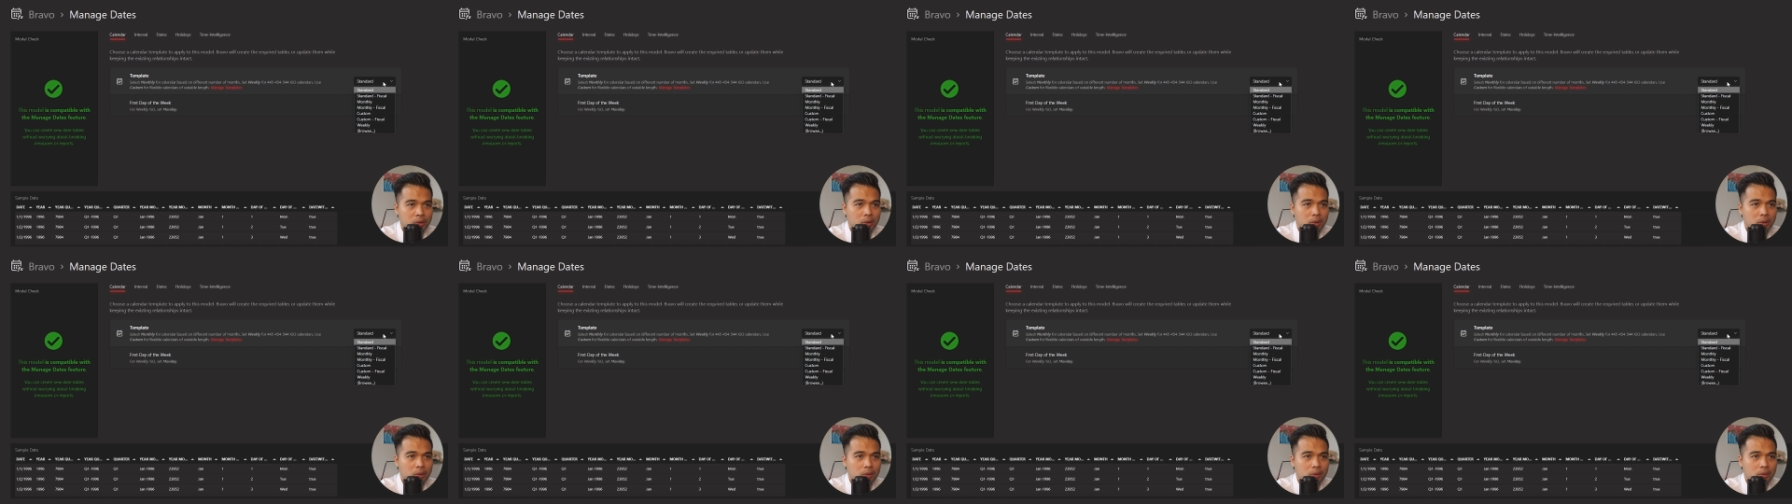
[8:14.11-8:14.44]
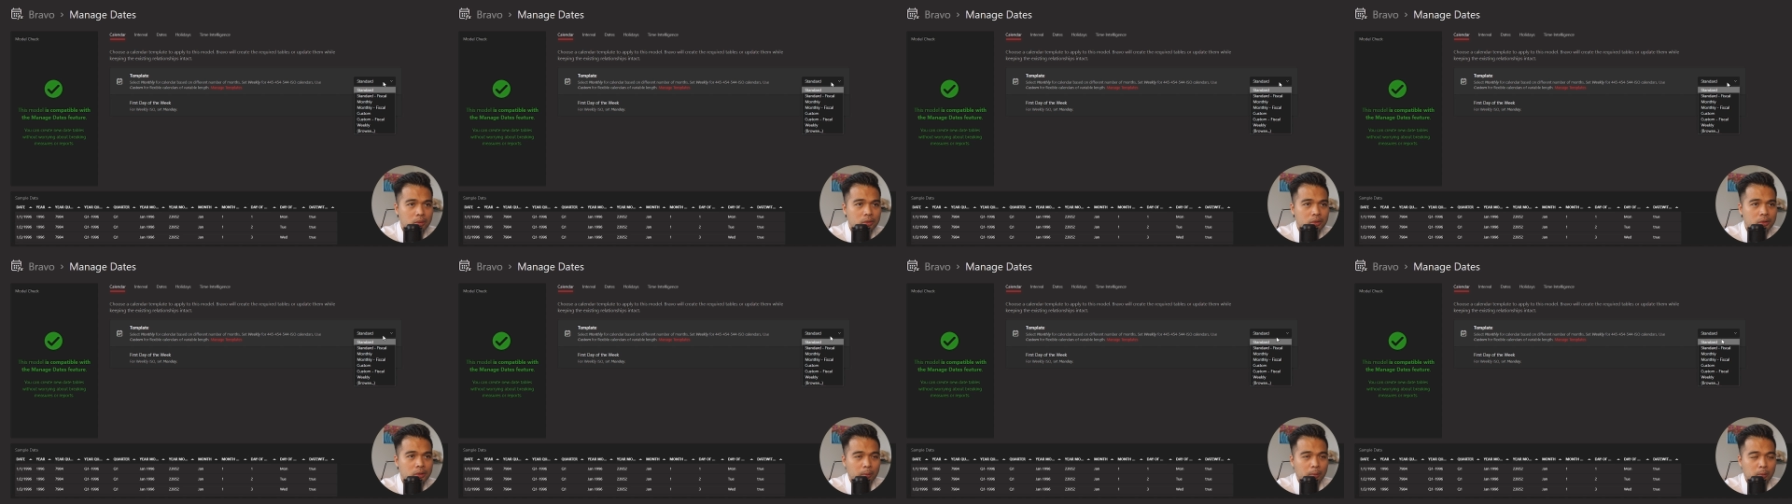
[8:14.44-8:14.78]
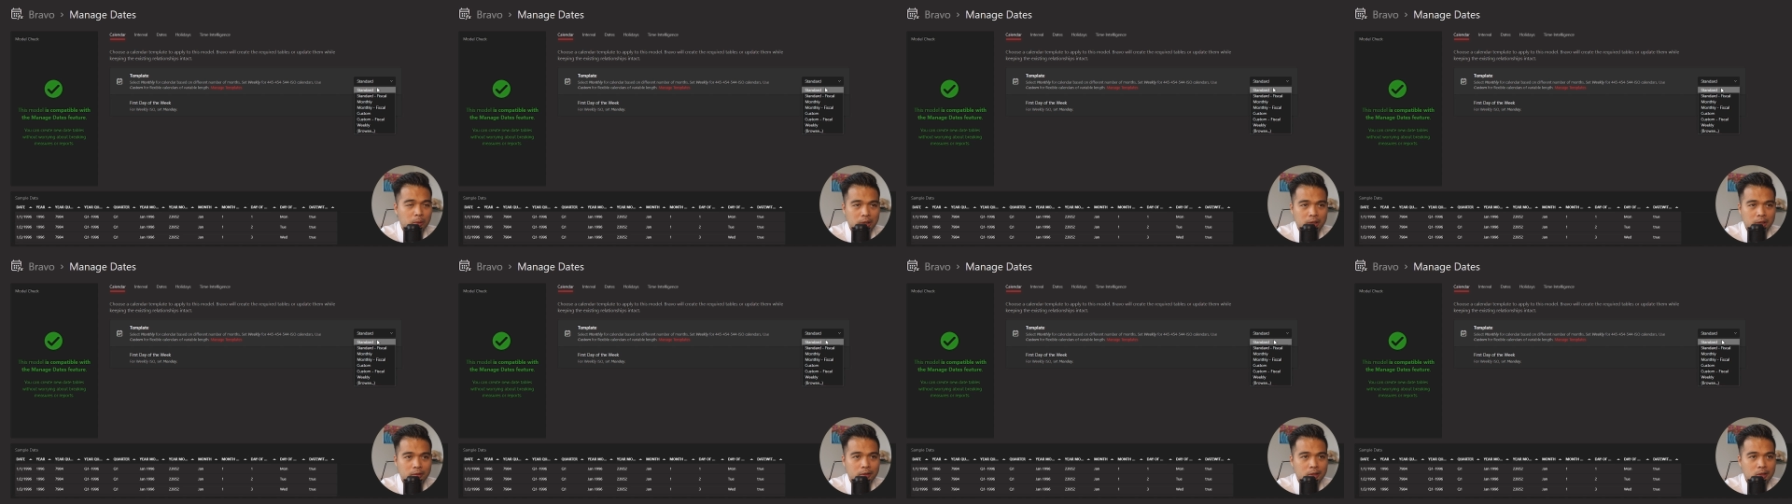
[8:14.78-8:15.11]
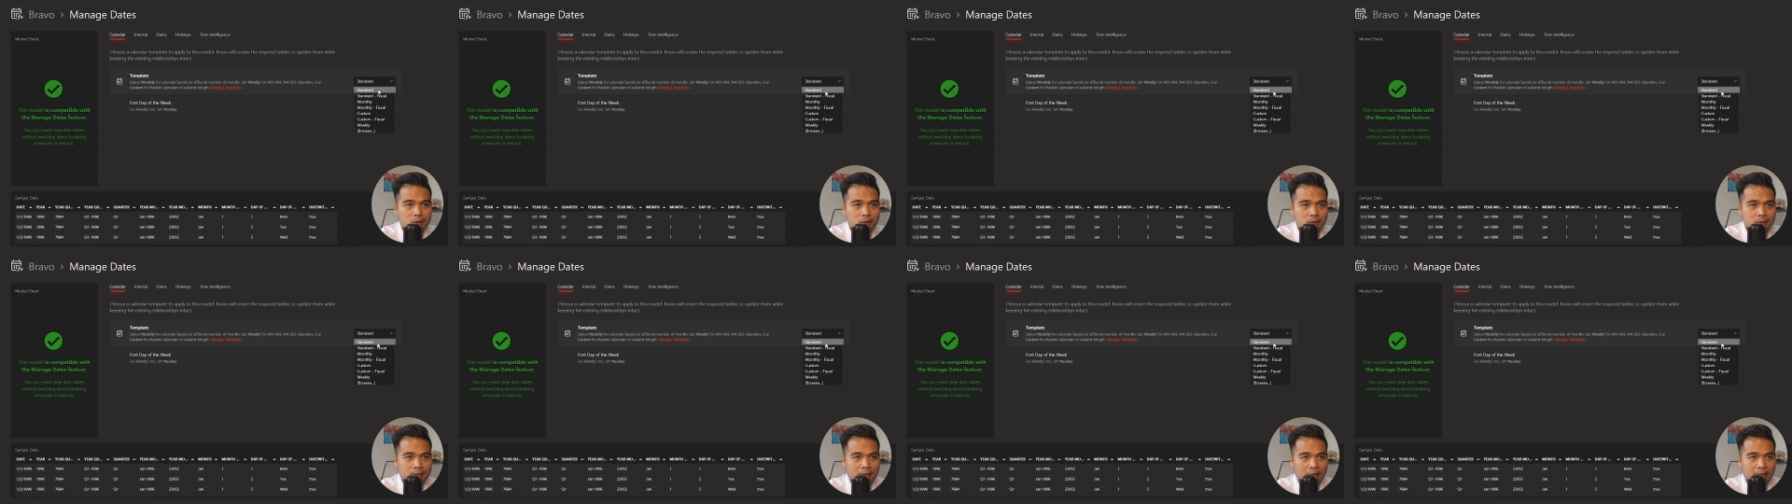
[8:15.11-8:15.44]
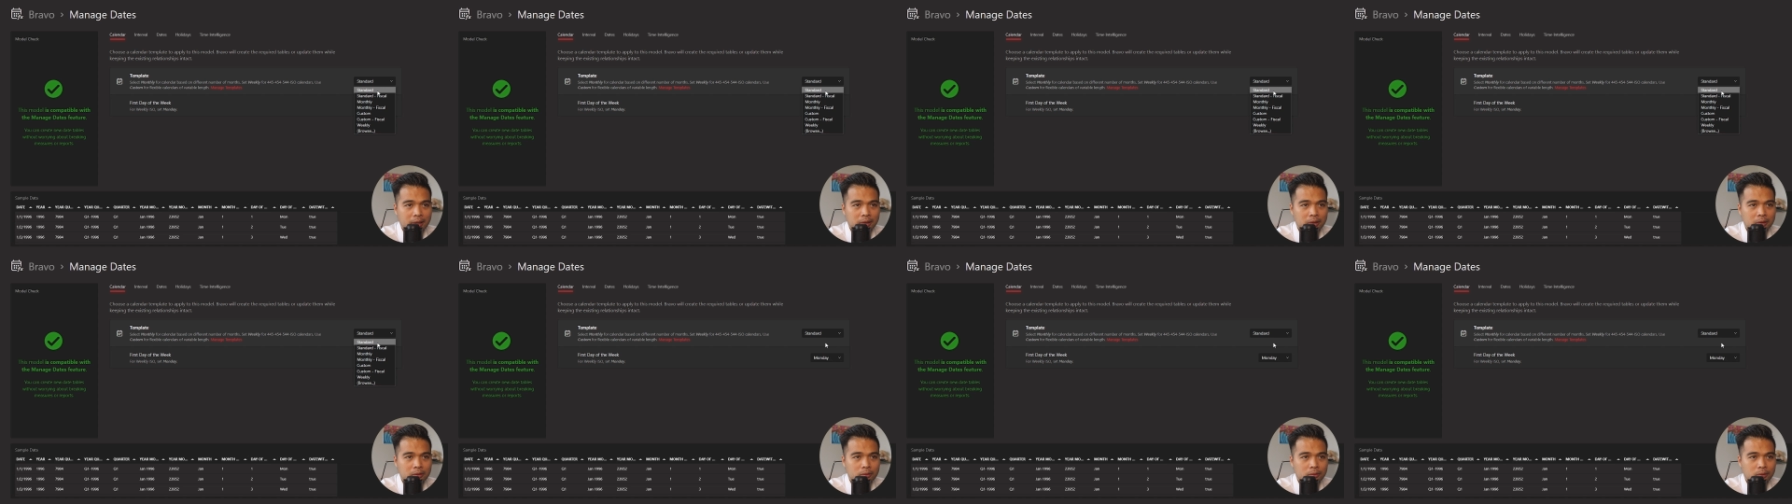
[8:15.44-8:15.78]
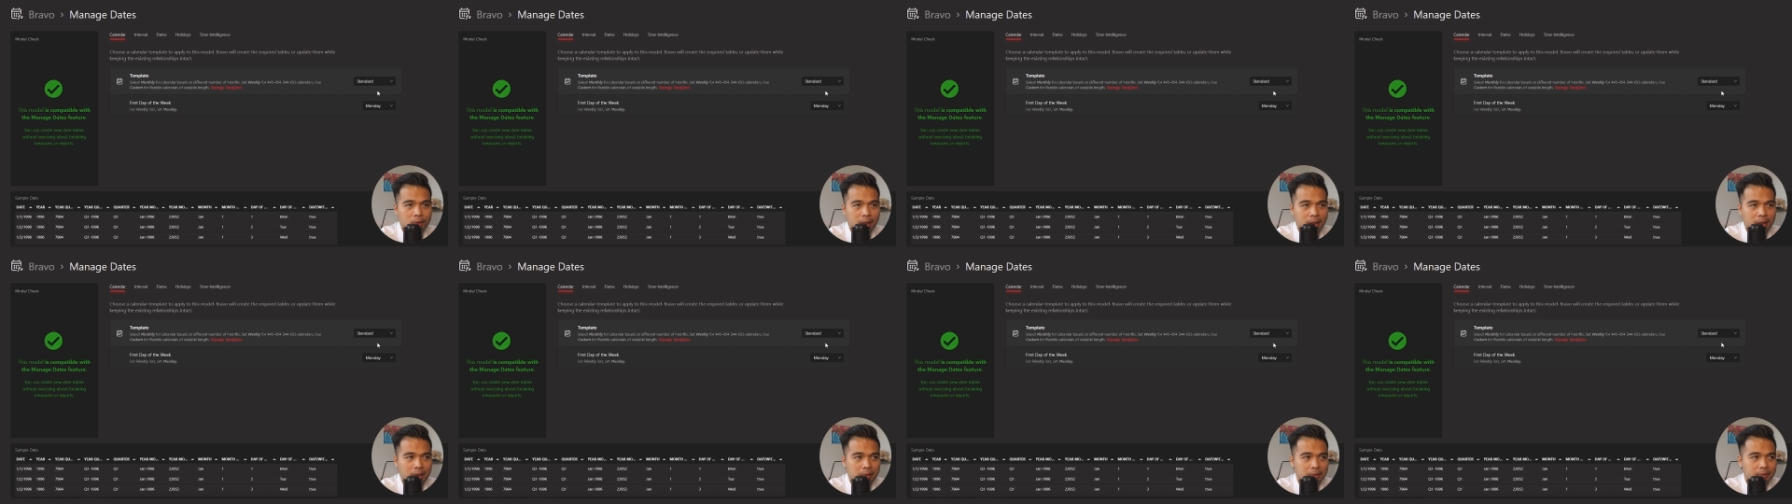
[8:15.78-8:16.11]
use. We'll leave it to standard for
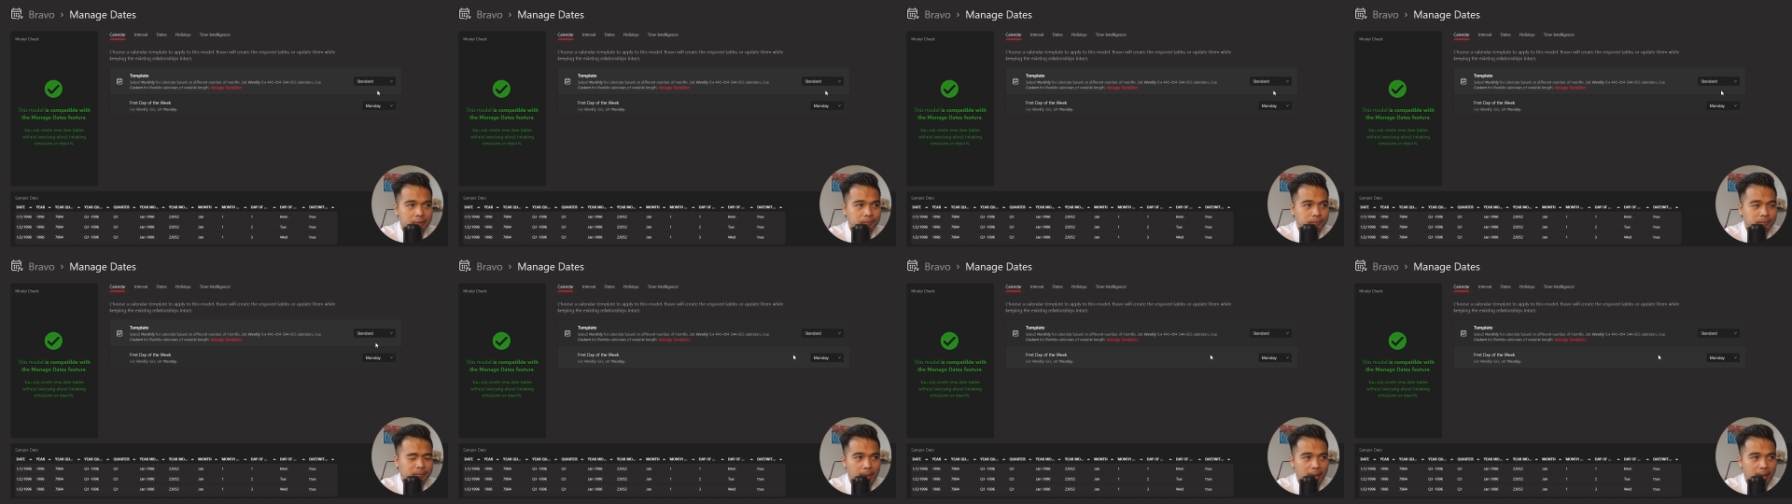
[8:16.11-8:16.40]
now.